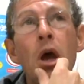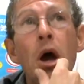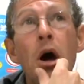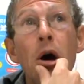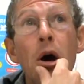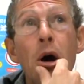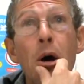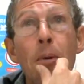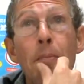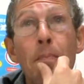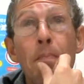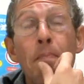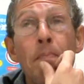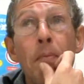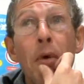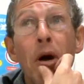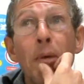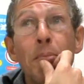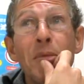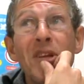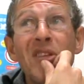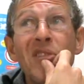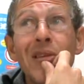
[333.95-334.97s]
Um,
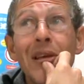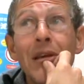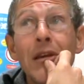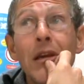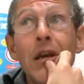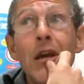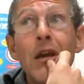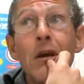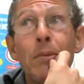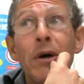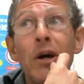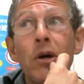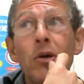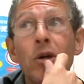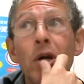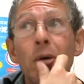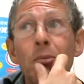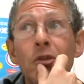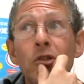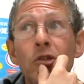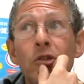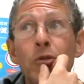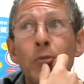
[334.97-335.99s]
I've been thinking about
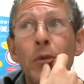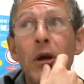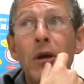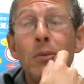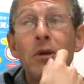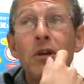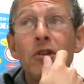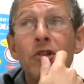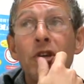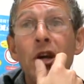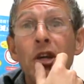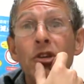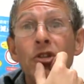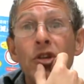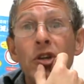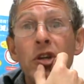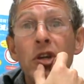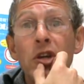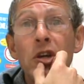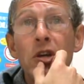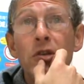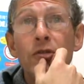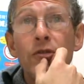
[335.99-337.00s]
coming to Spain because
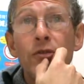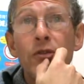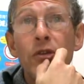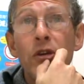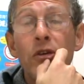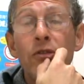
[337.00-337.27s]
actually, if,